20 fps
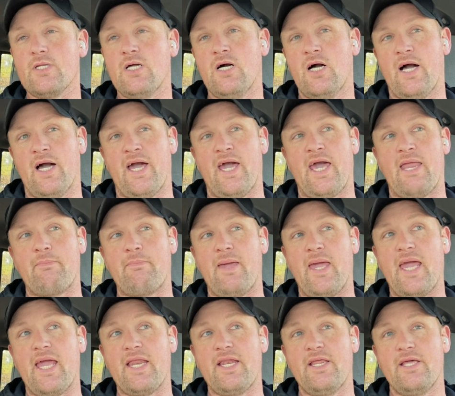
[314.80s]
had
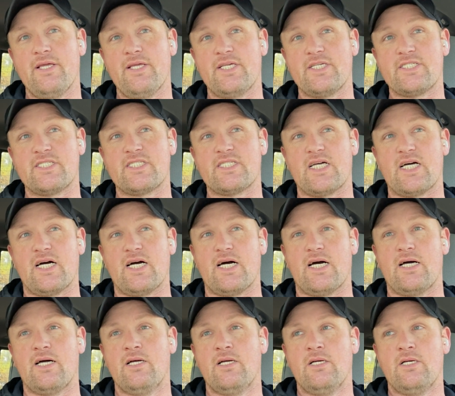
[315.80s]
made his
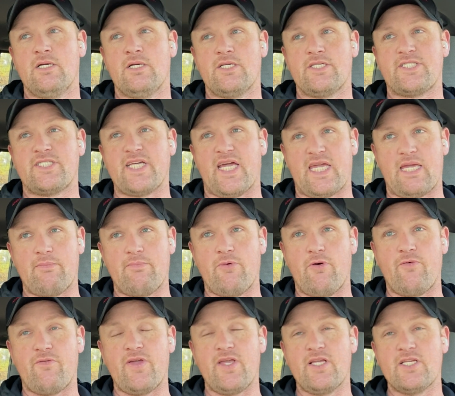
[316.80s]
second
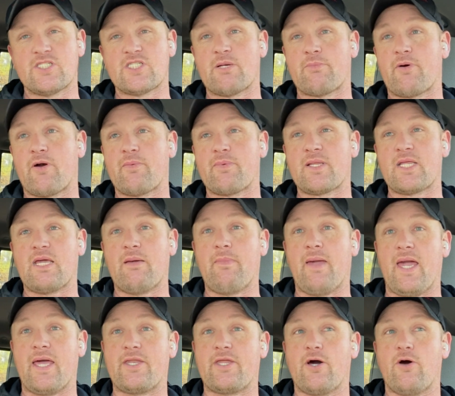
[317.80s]
movie, Suburban
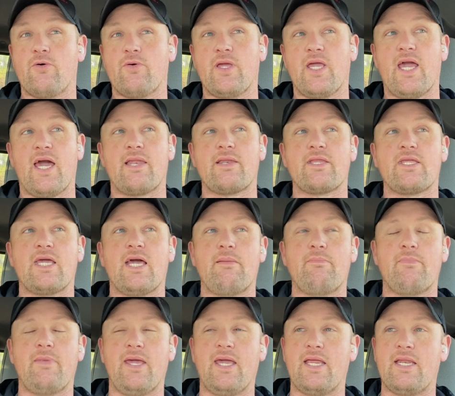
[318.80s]
Commando. He hadn't yet
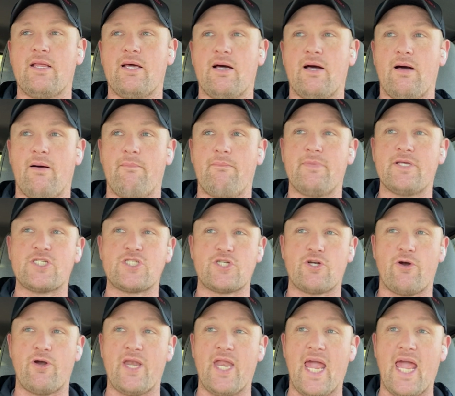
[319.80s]
made
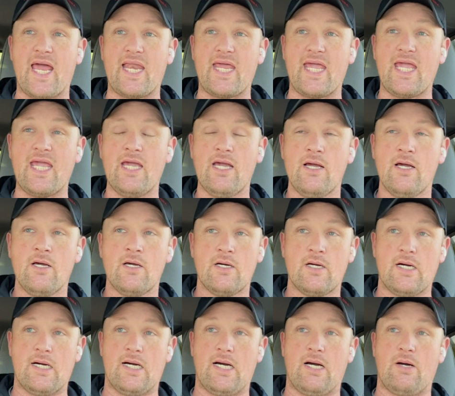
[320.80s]
Mr. Nanny,
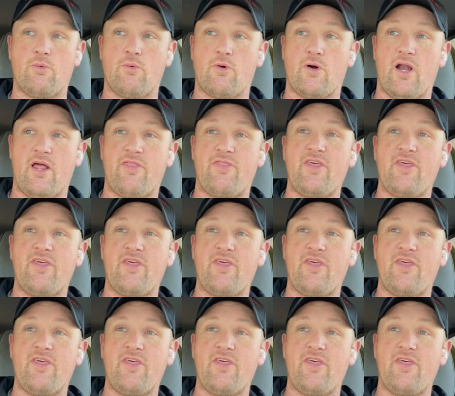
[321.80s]
where